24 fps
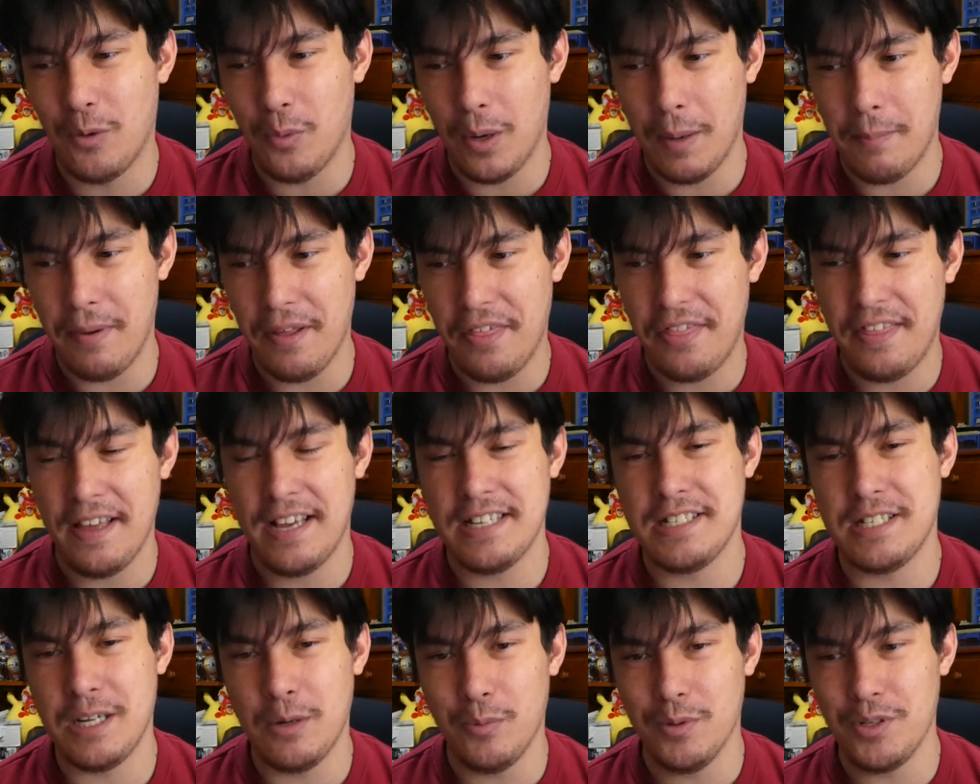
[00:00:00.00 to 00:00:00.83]
where
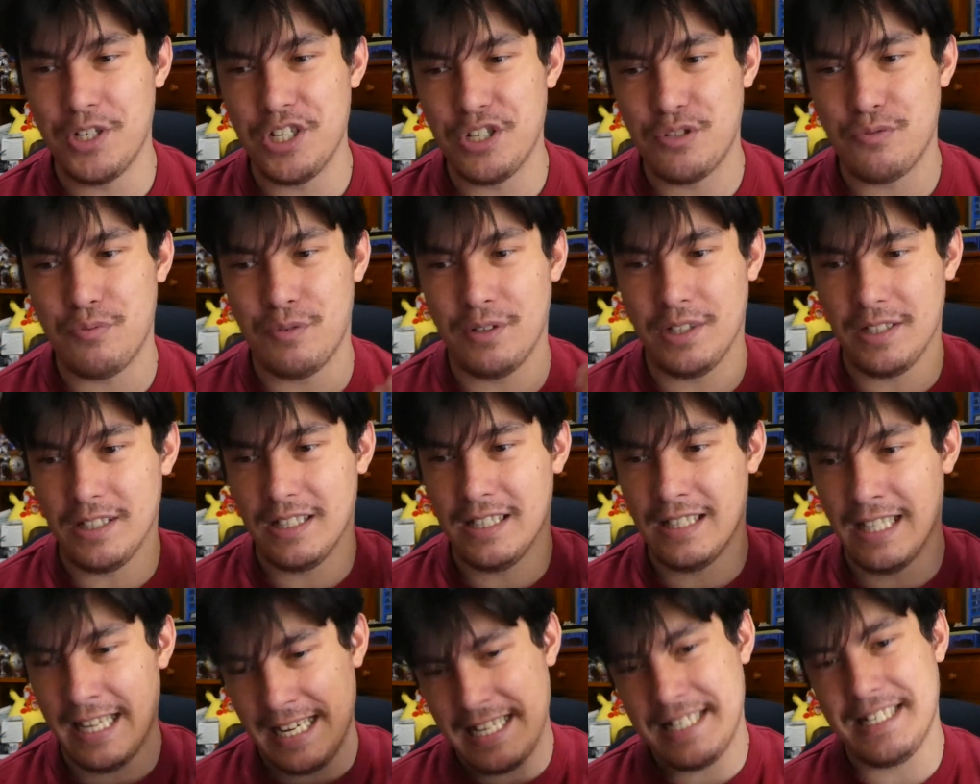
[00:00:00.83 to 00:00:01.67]
Bethesda would just
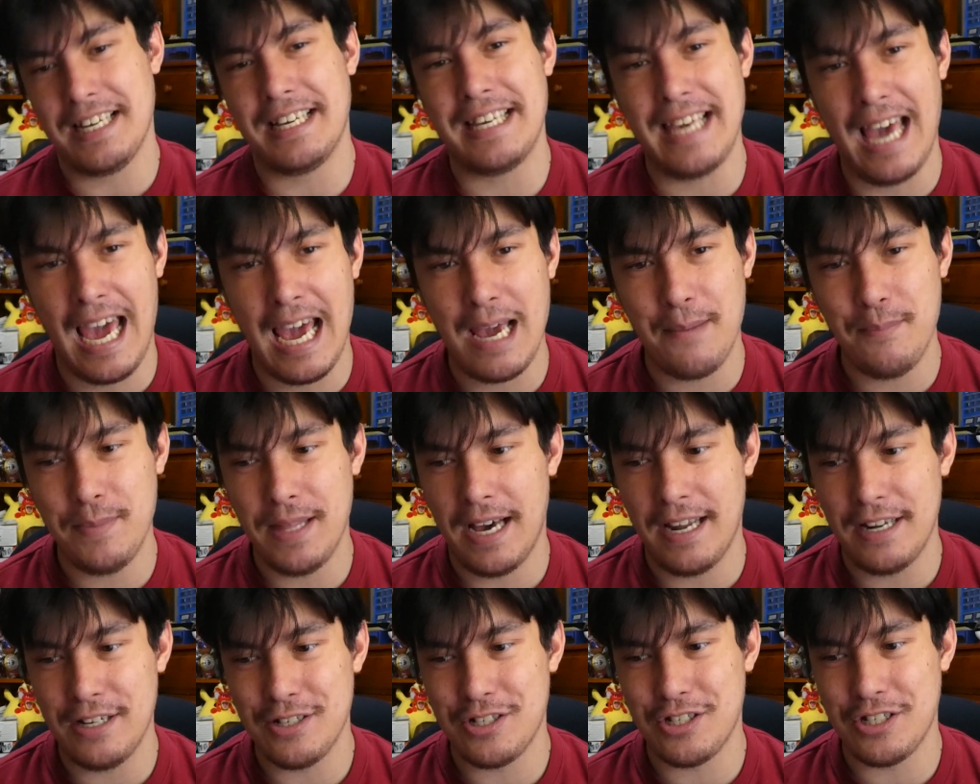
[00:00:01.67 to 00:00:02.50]
release a game
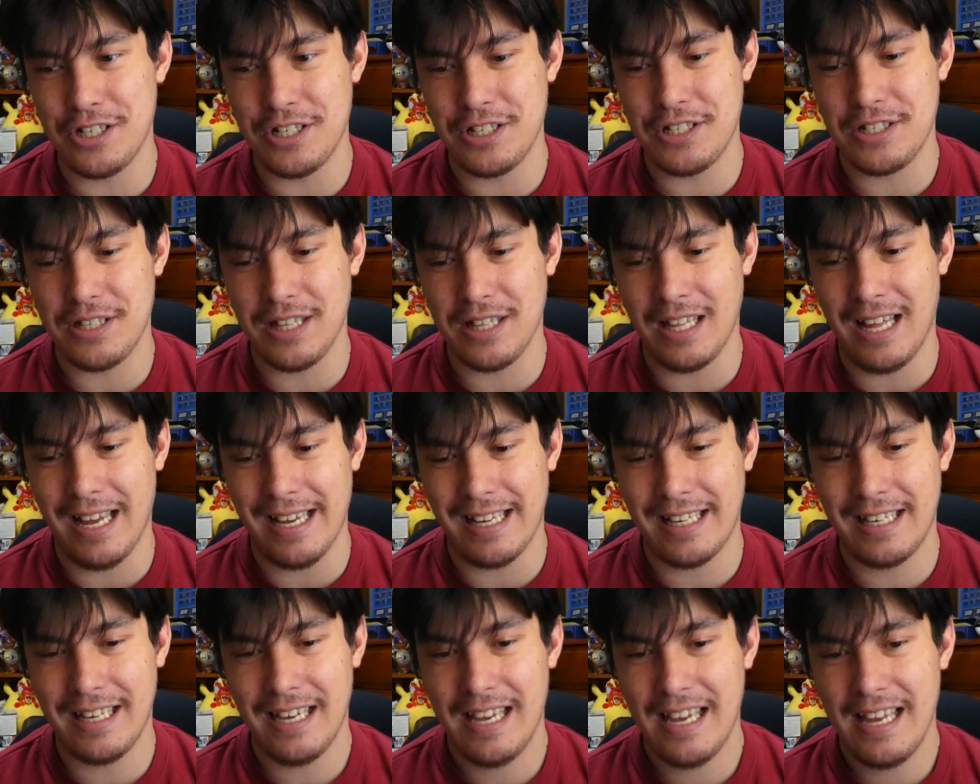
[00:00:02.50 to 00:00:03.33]
that is just
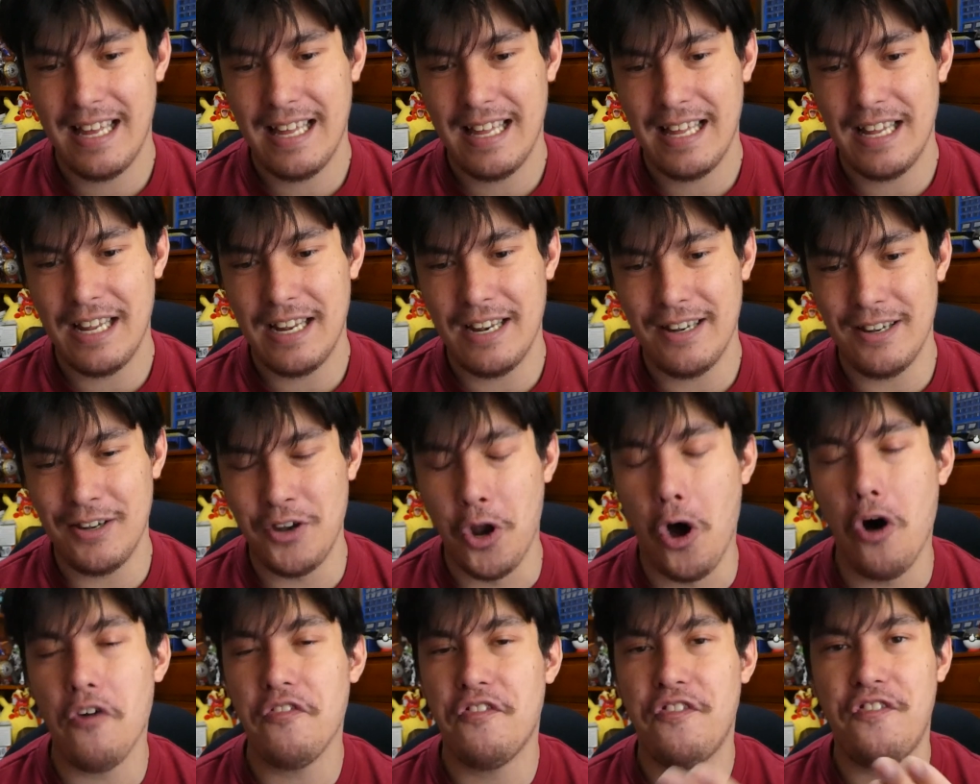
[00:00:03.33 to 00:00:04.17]
like
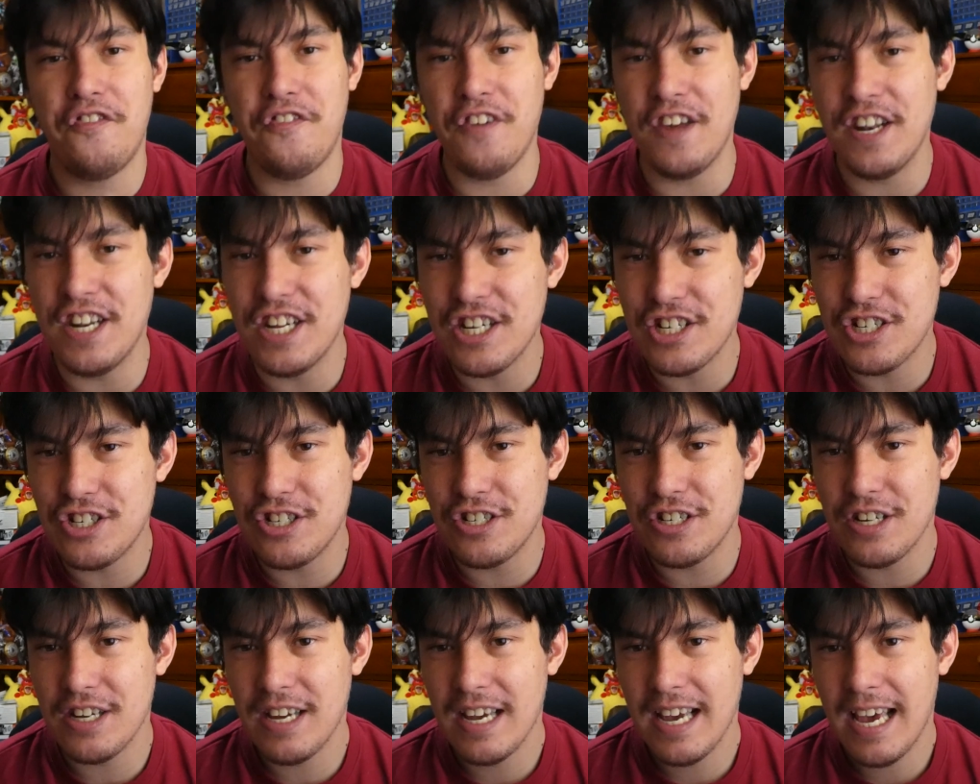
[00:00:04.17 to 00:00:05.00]
not
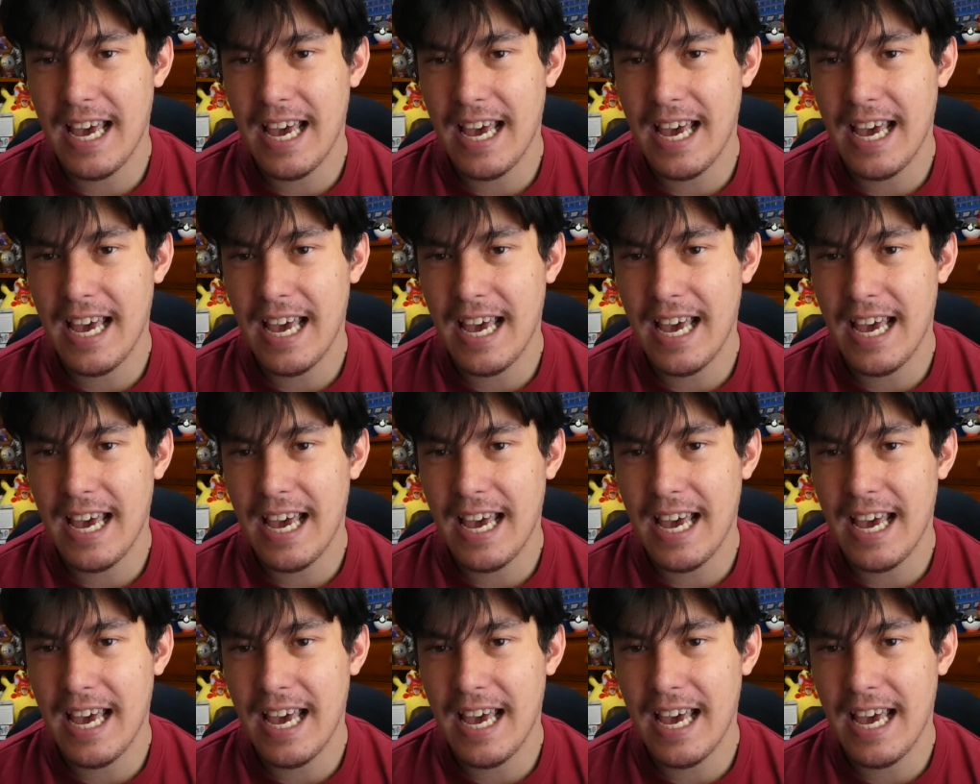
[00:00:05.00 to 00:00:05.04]
finished,